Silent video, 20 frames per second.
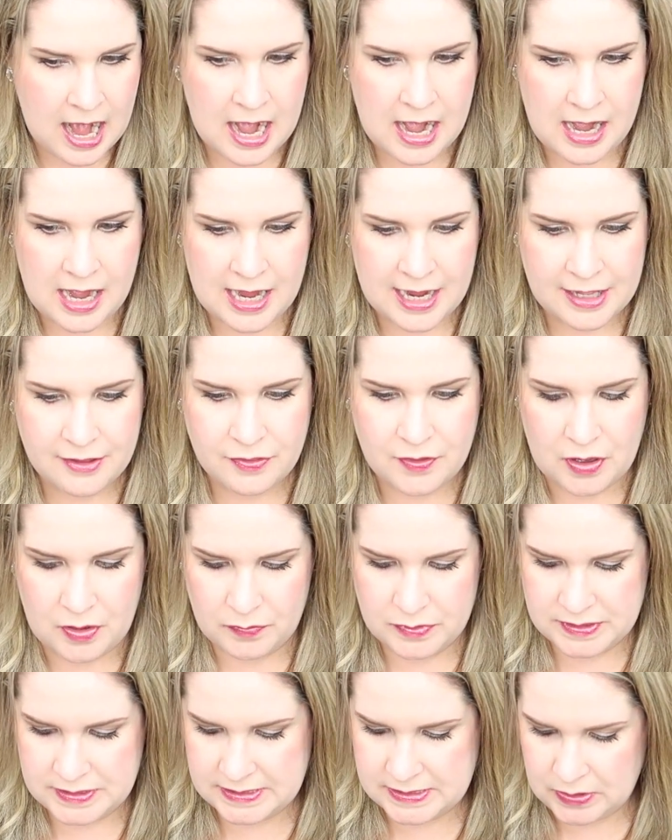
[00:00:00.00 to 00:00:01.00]
I thought
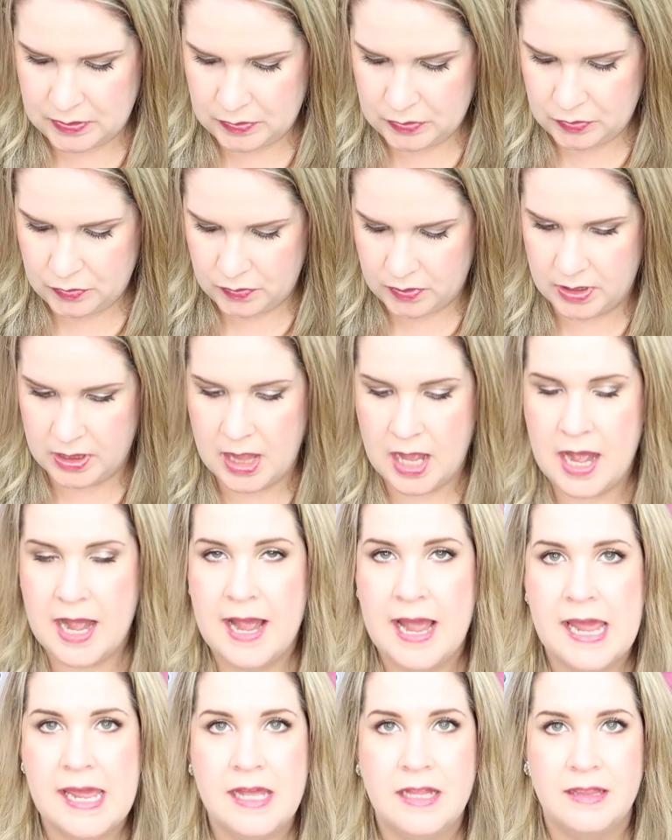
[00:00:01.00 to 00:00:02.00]
was so cool.
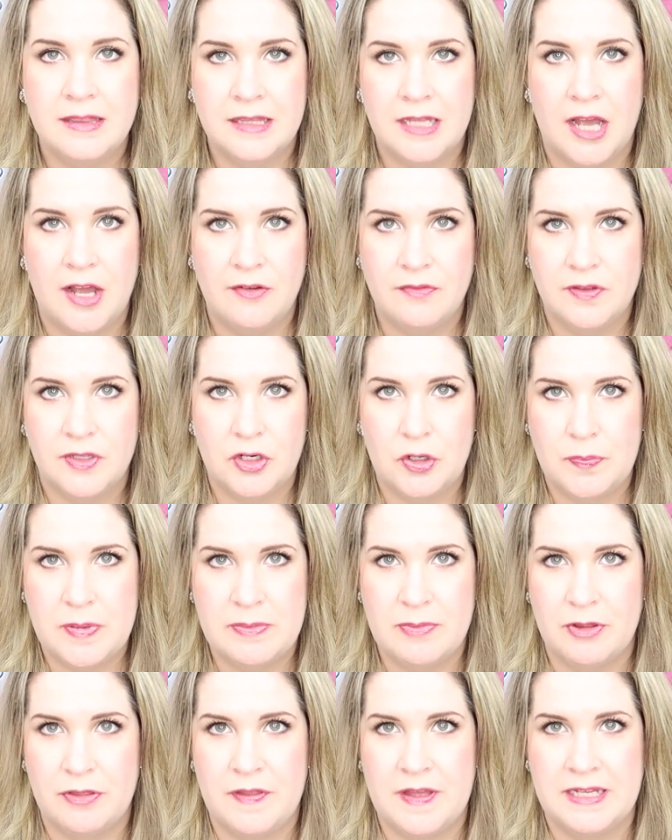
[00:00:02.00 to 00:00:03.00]
I love Little
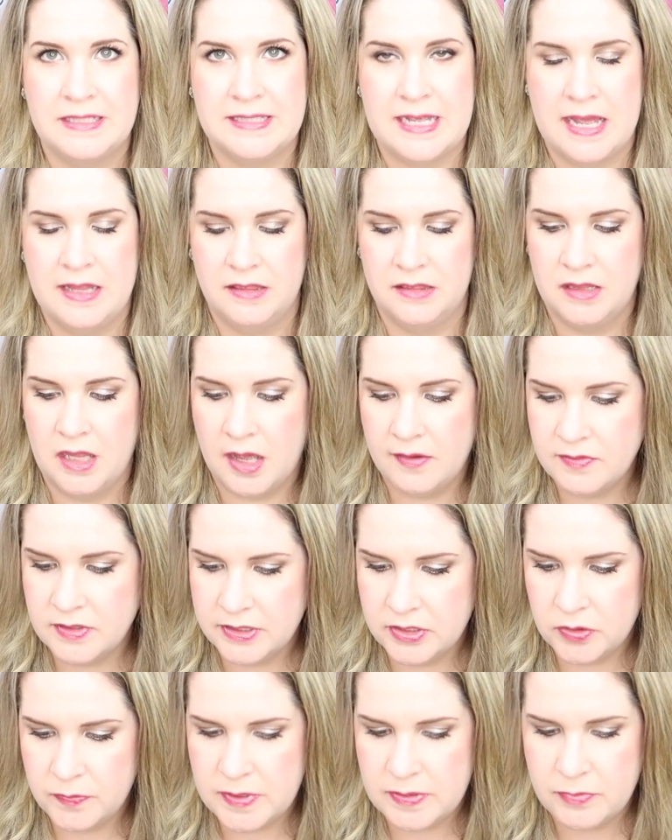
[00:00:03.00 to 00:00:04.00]
People things. I loved
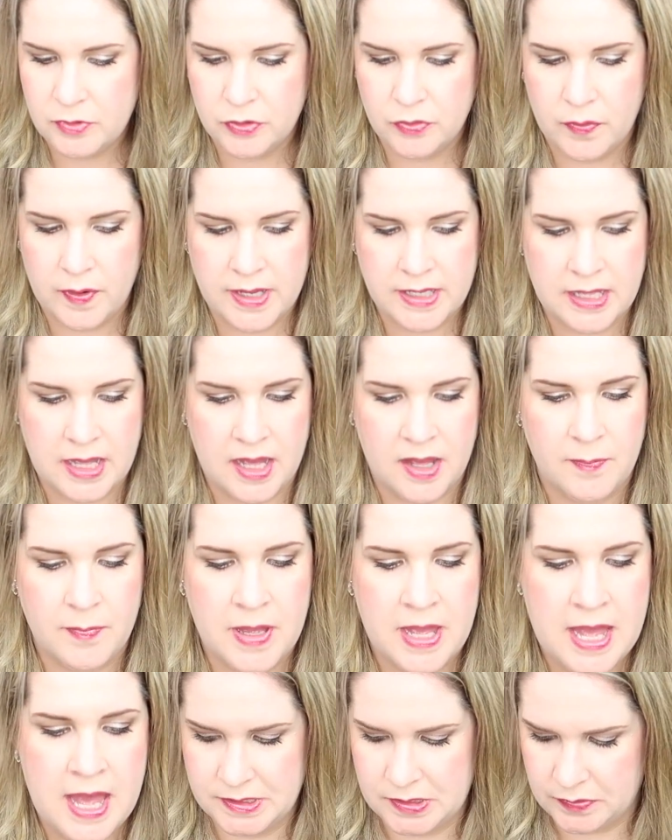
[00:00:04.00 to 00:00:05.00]
Little People growing up.
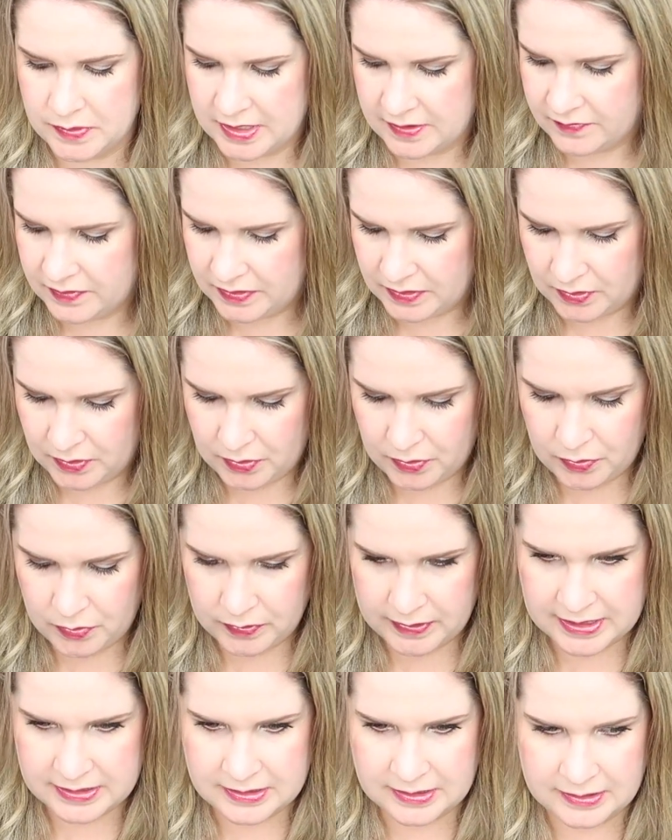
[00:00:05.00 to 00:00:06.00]
So even though
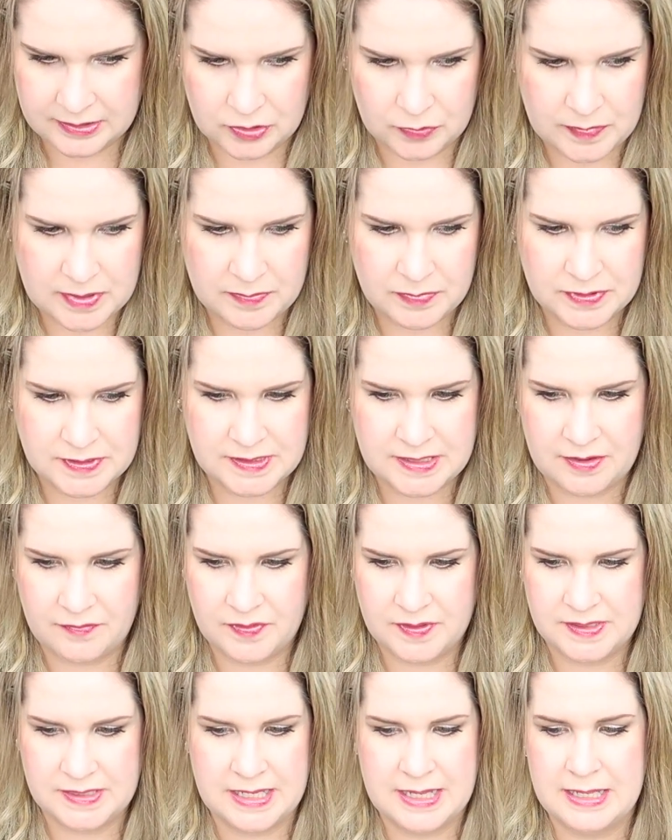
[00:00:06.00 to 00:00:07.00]
like the Little People stuff
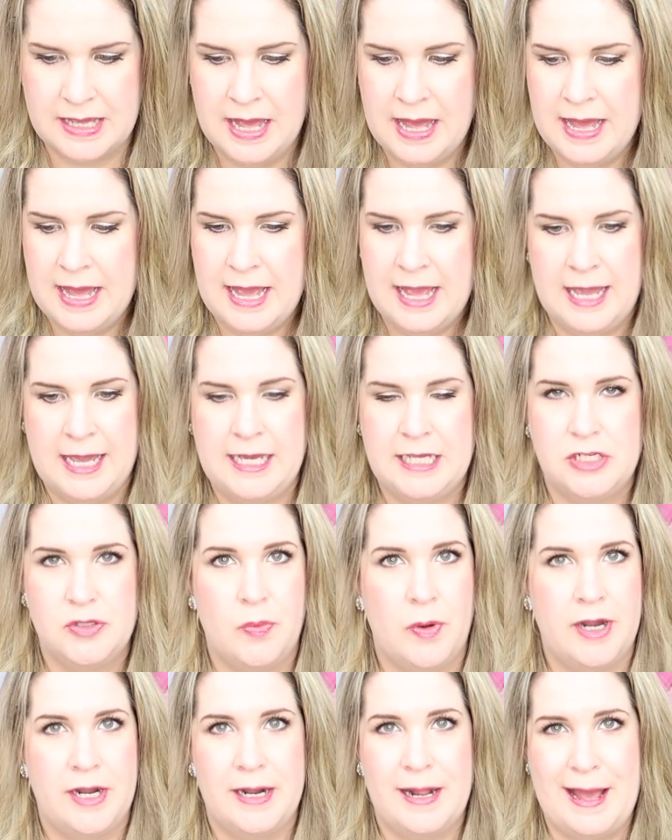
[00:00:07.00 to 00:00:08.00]
is like age
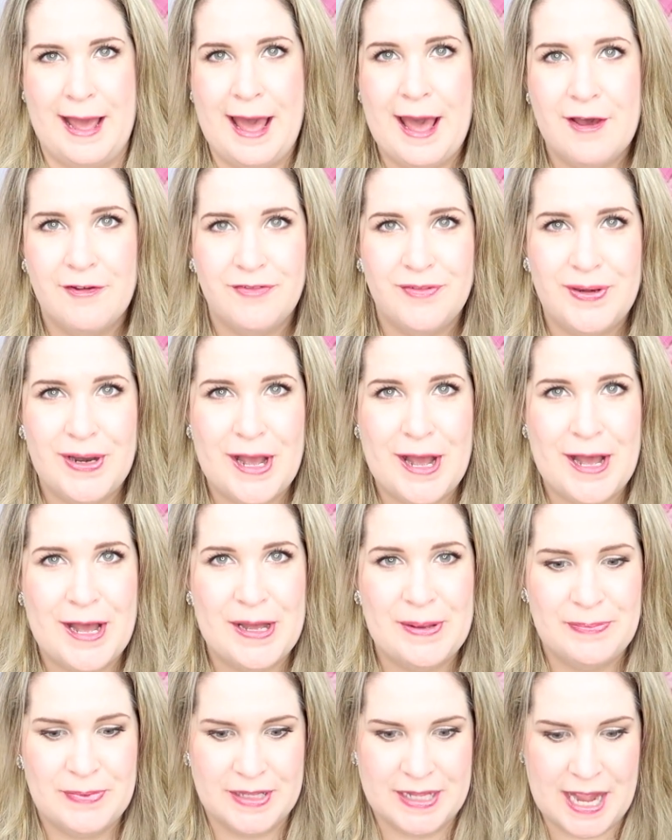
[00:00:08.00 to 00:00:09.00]
1.5 and
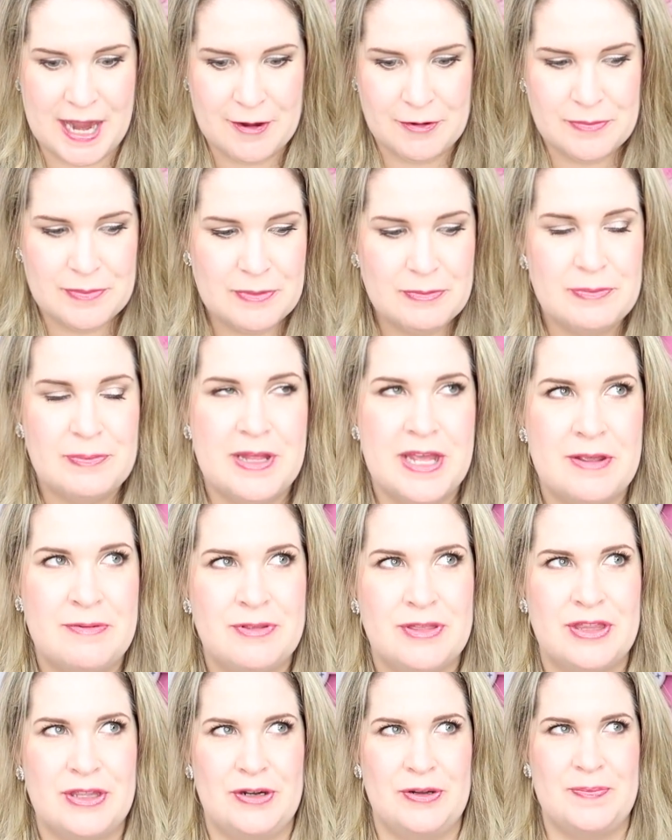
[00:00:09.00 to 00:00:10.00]
up, like I remember playing
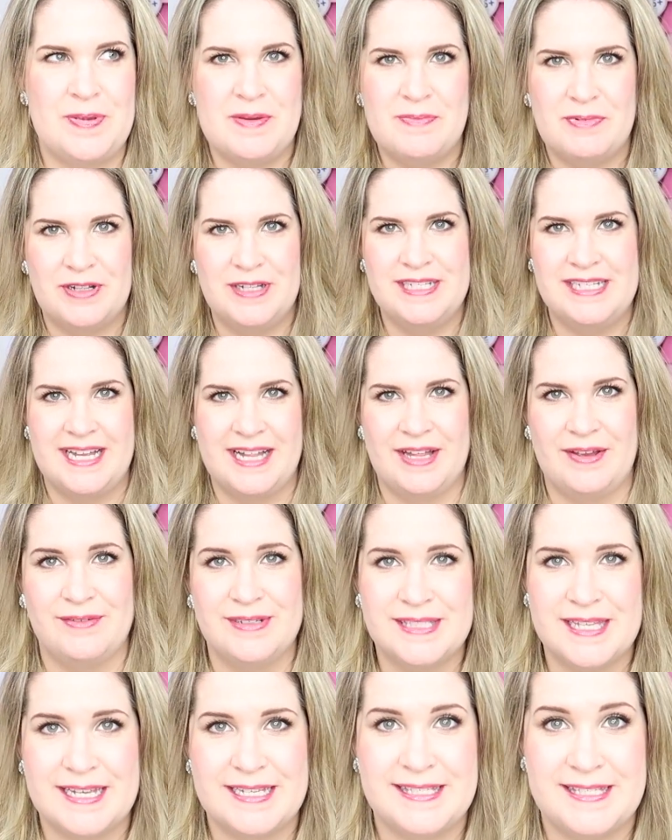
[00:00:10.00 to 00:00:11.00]
with Little People until I
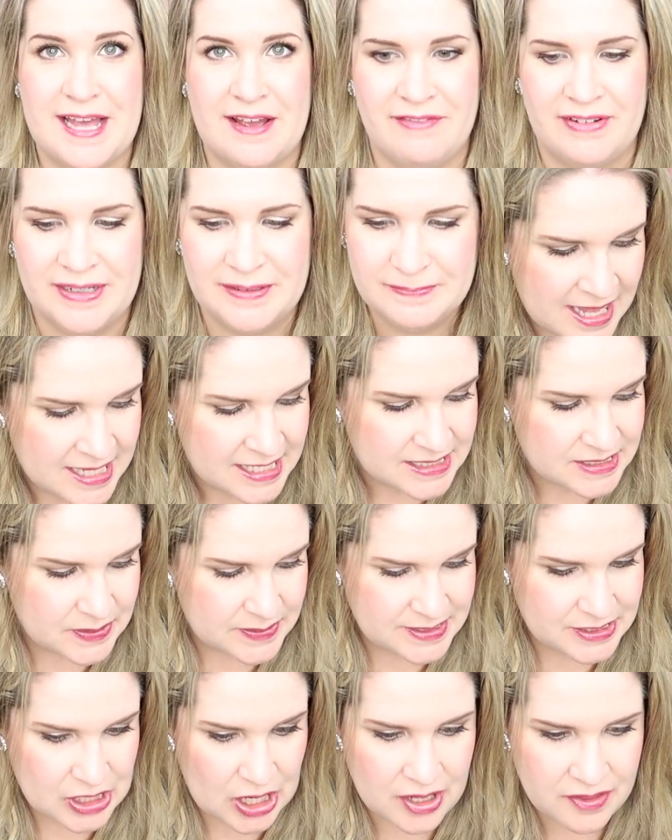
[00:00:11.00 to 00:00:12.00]
was like 7. So
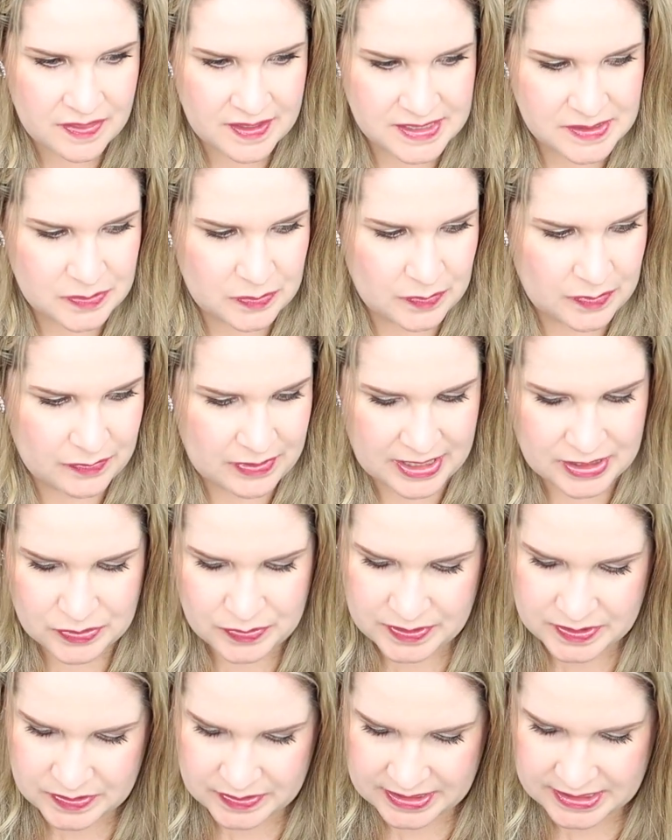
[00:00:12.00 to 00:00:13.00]
I saw this when we were at
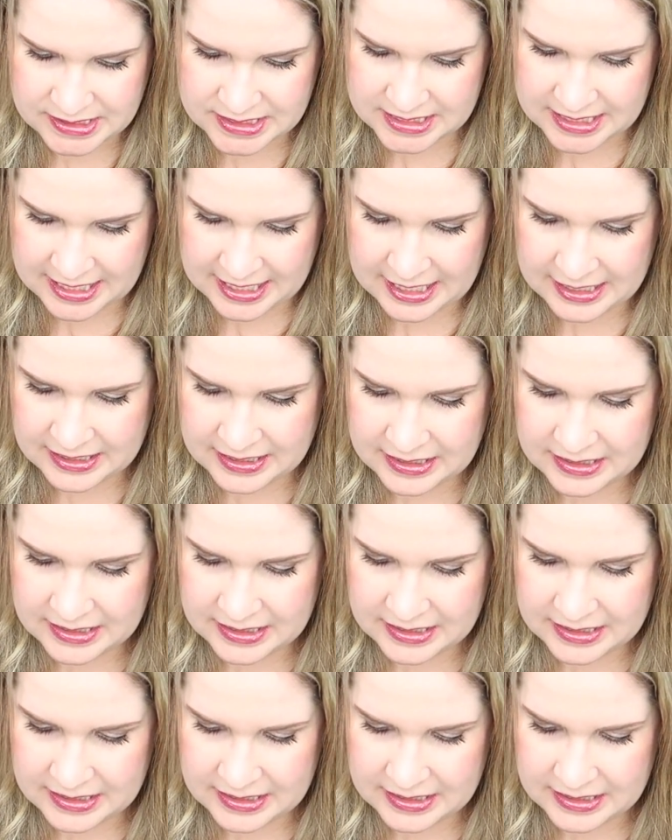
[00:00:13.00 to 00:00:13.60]
Toys R Us today, and